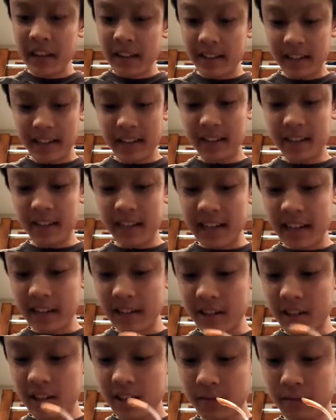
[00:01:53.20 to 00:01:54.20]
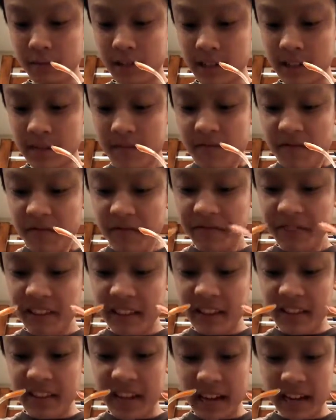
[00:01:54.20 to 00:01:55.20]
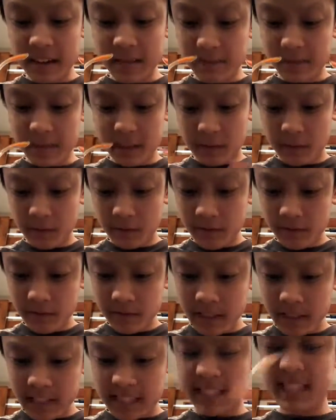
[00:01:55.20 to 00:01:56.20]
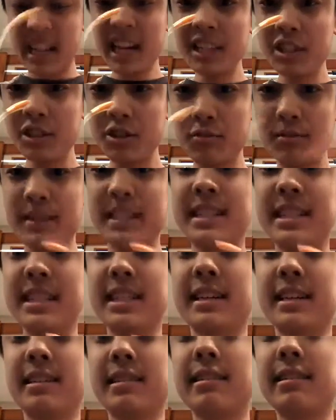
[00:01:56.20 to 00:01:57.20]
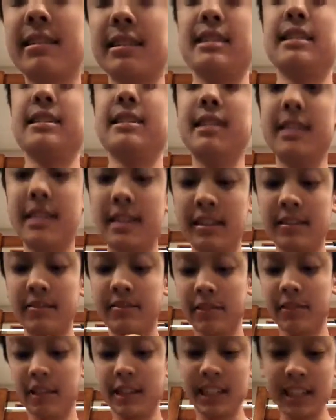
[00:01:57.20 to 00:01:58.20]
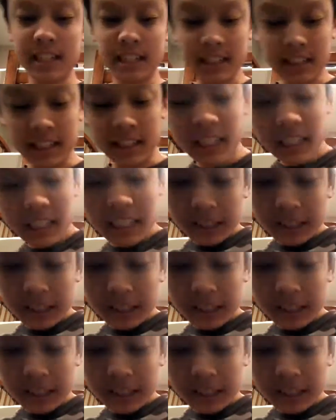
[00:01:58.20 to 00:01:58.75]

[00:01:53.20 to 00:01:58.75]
the entire thing down a star, was that it's not so easy to clean, unfortunately.